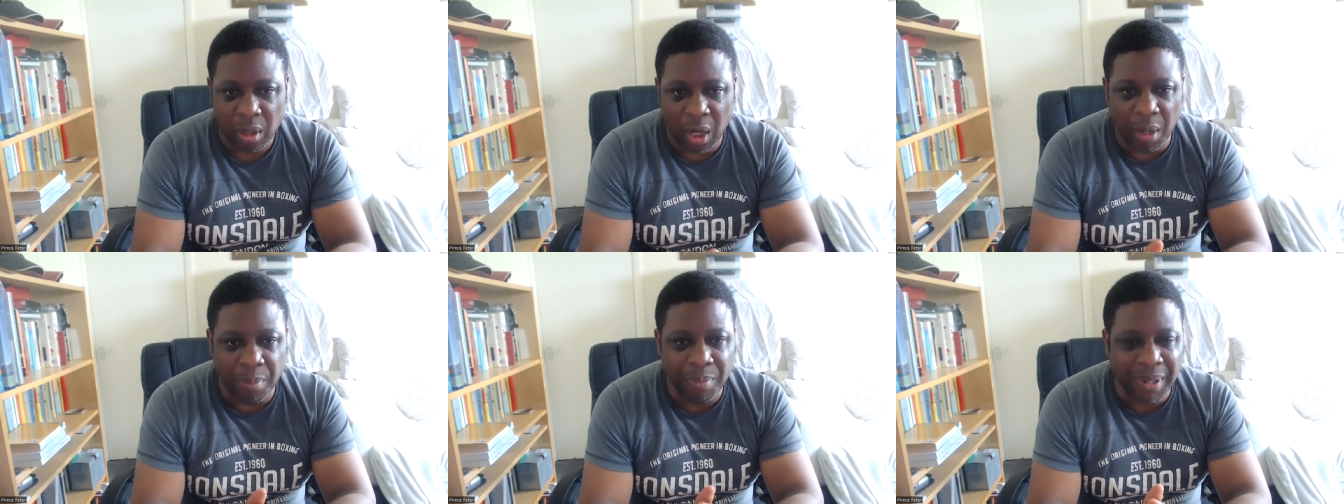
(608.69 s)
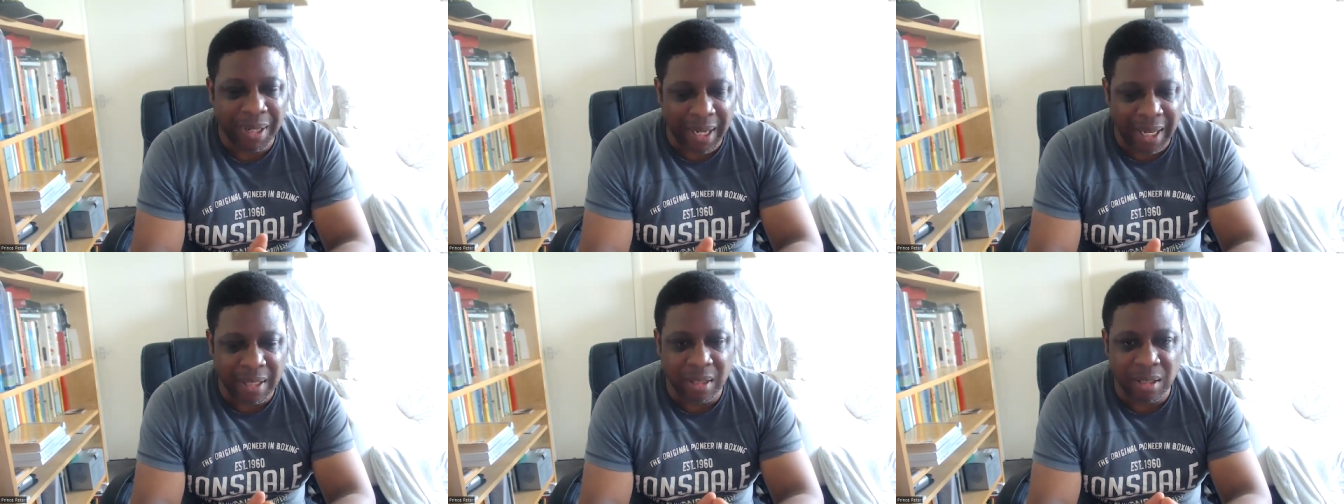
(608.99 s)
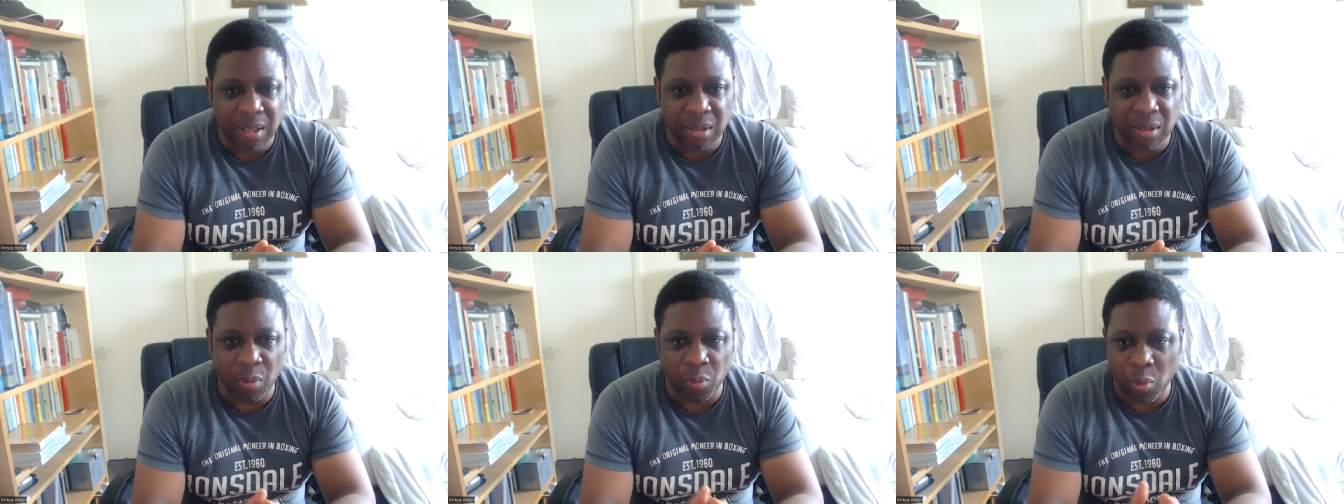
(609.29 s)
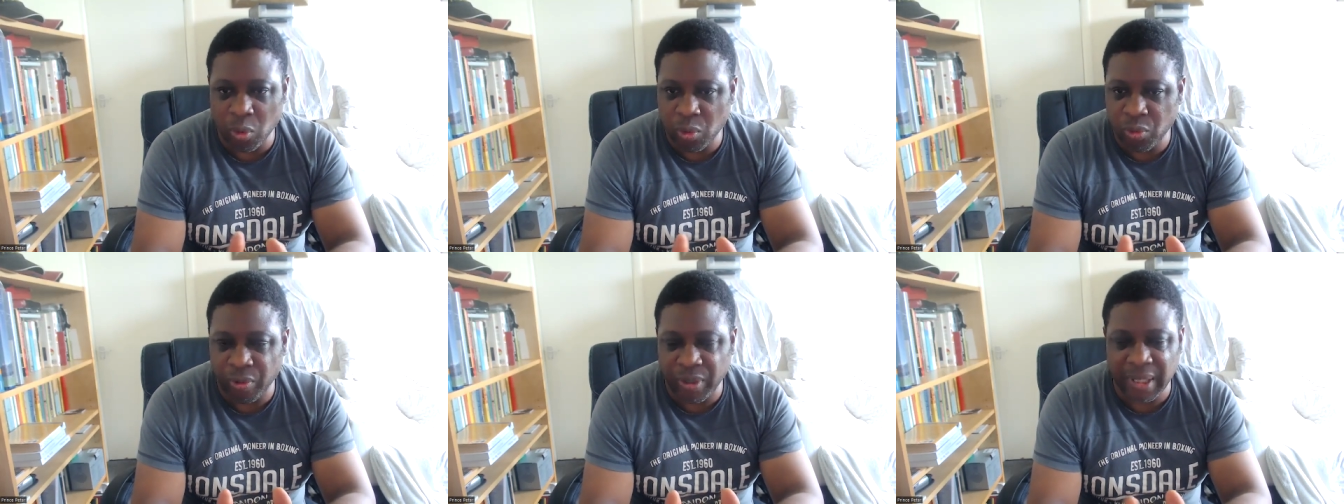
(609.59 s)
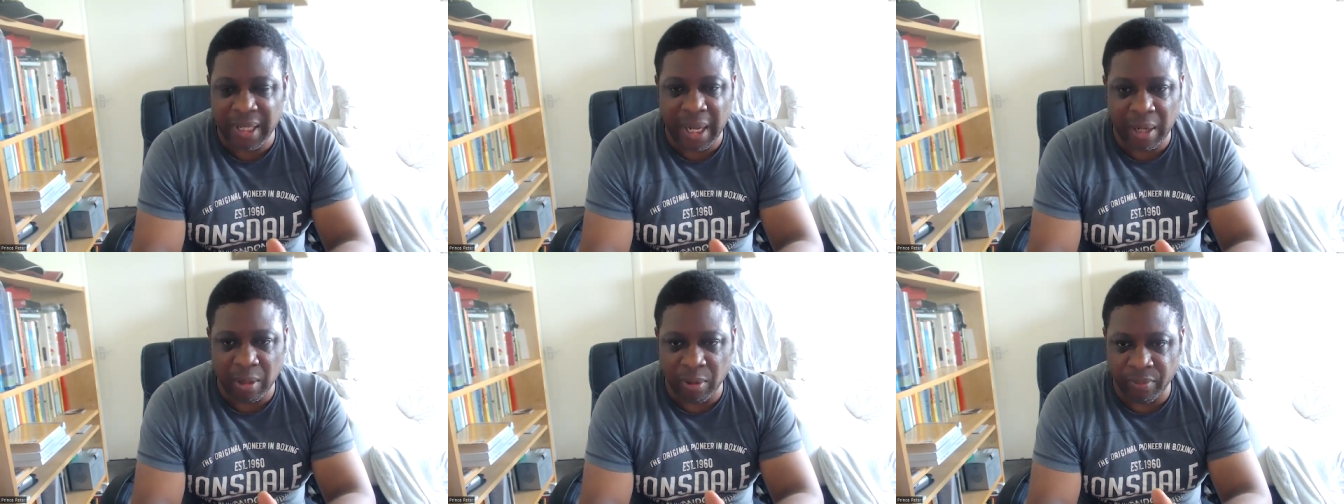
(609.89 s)
I'm against the
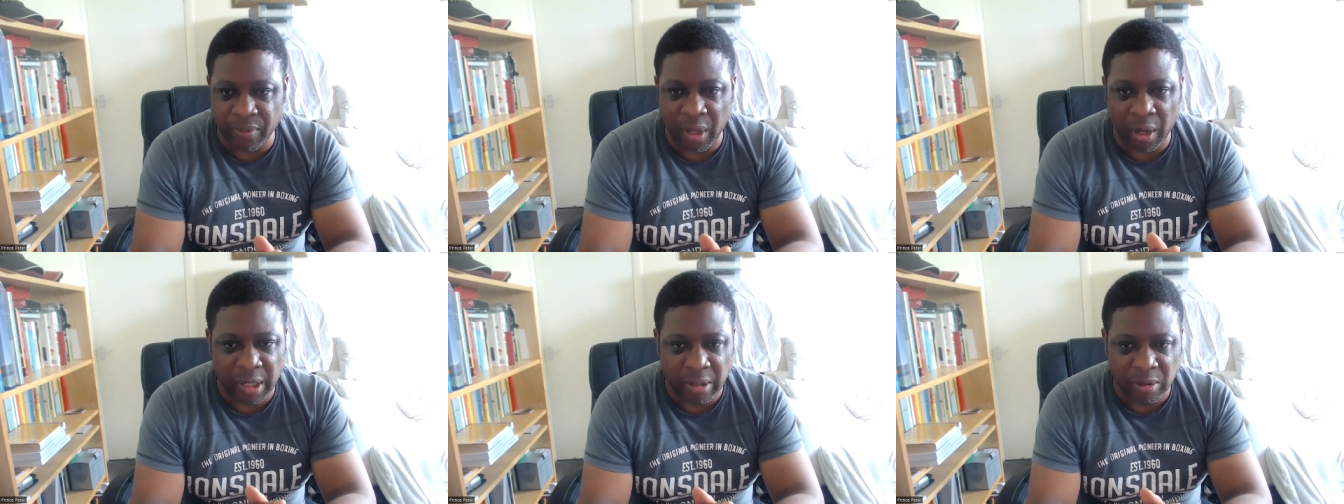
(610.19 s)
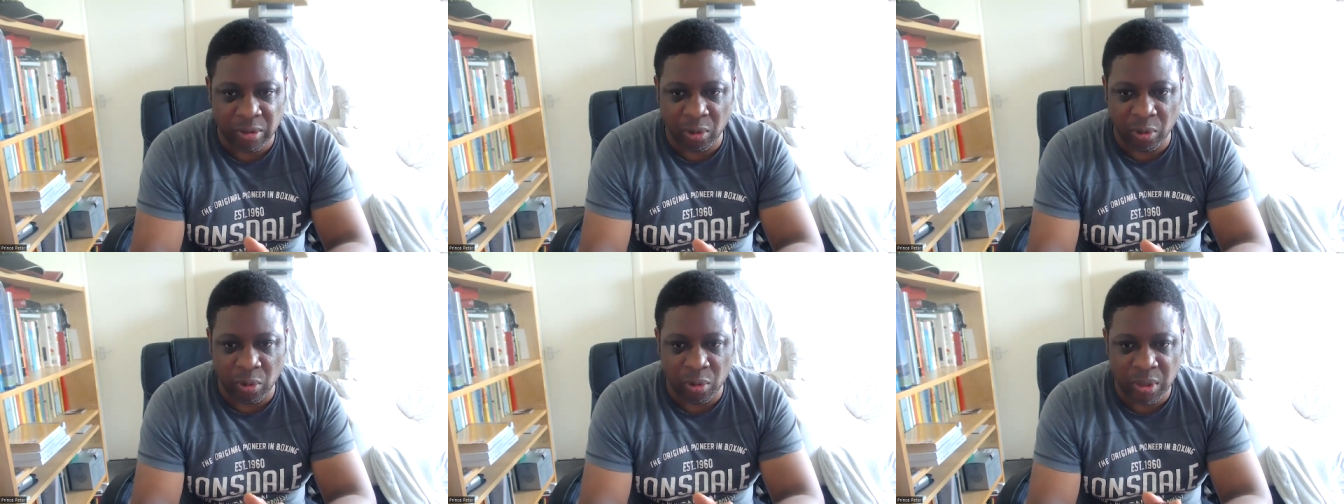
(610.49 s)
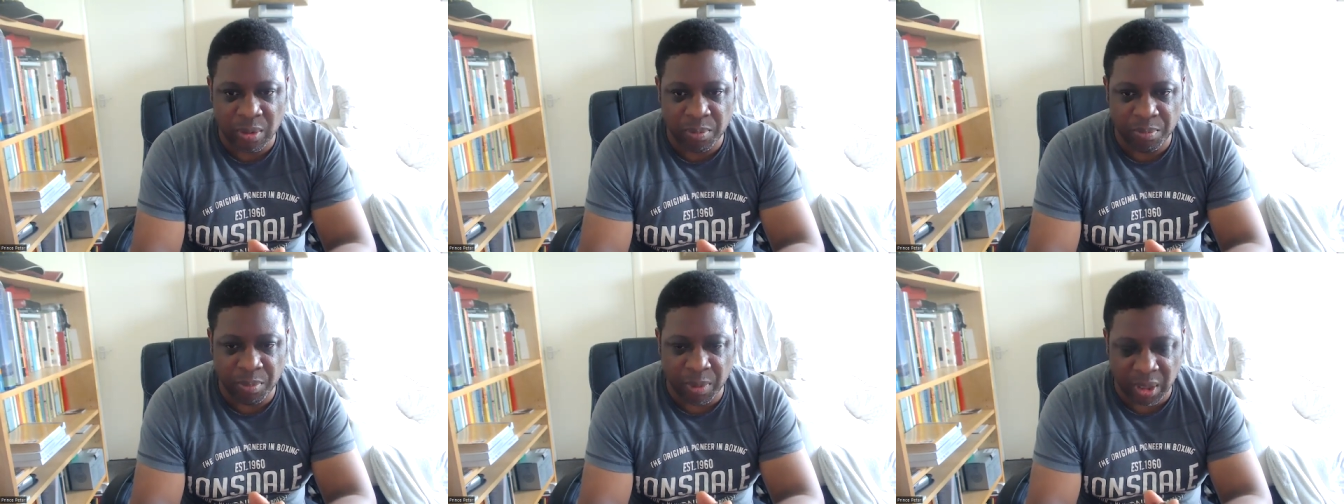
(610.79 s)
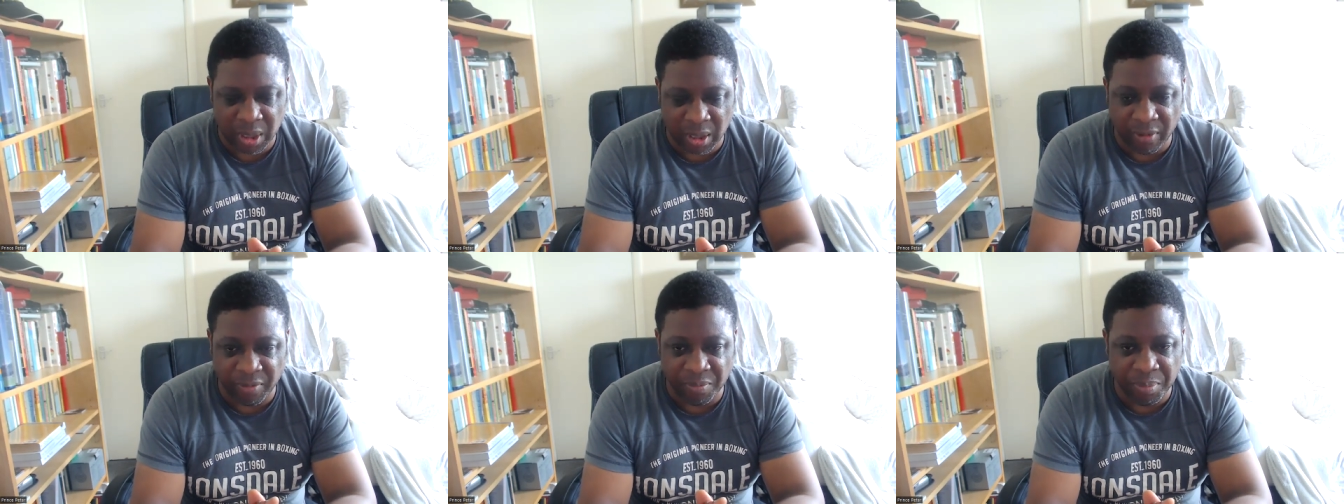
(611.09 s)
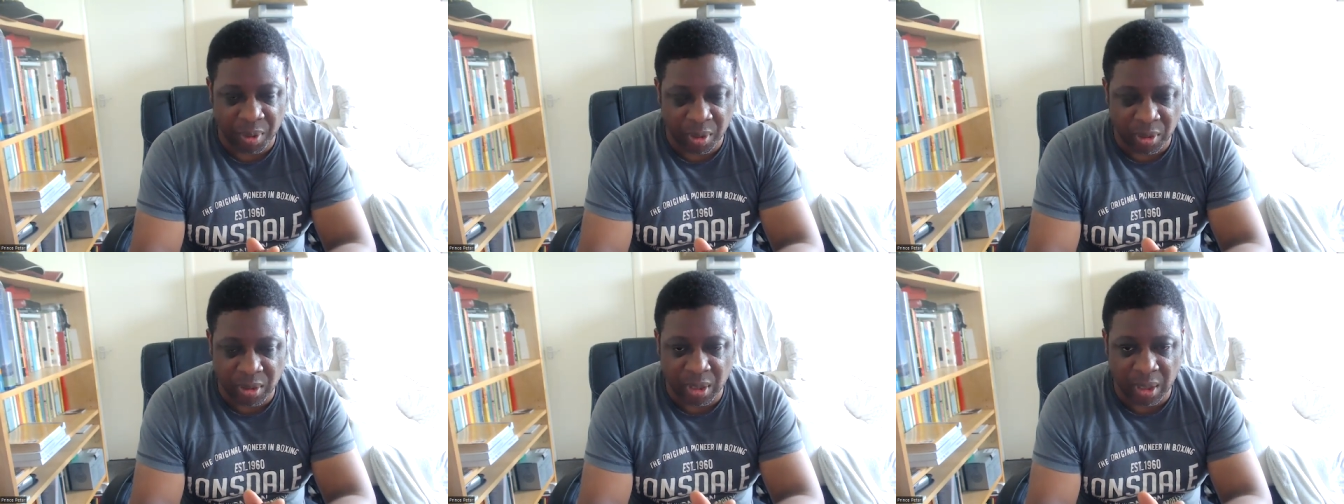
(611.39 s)
watering down of the House of Lords myself
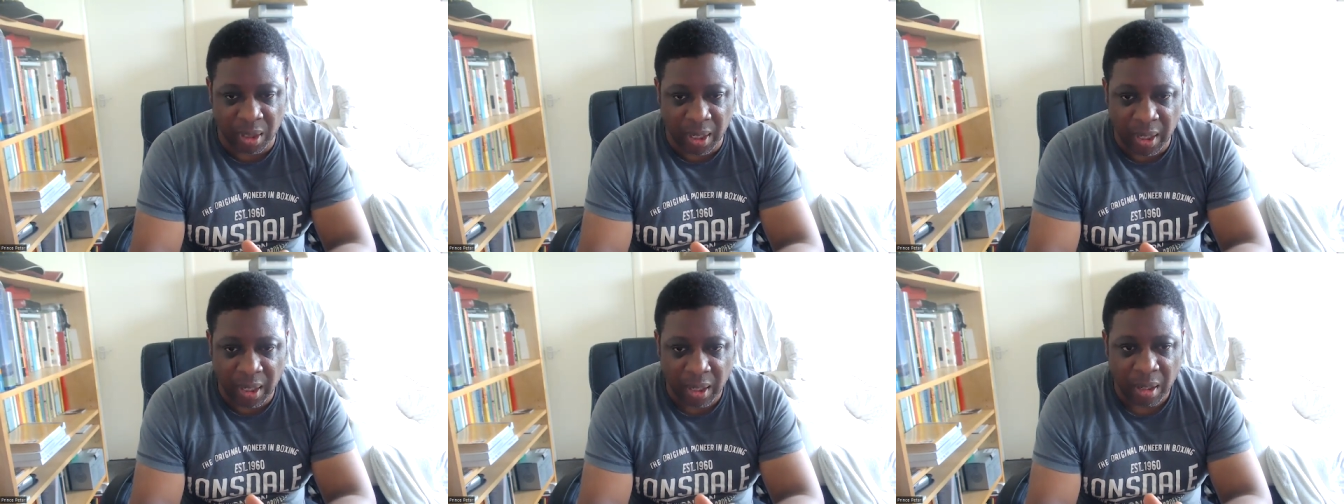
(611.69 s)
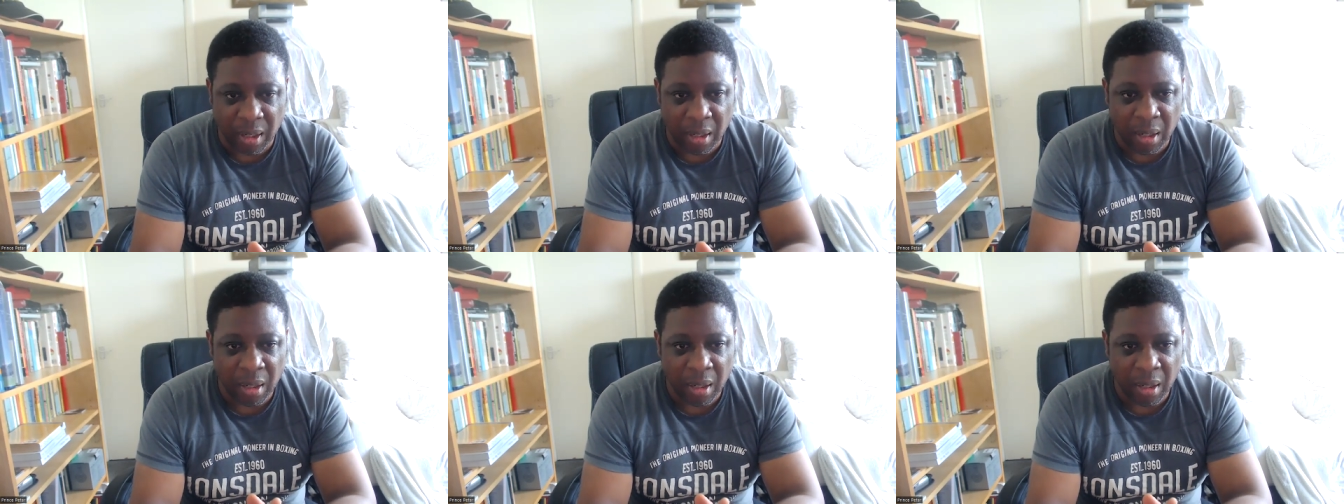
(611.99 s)
personally.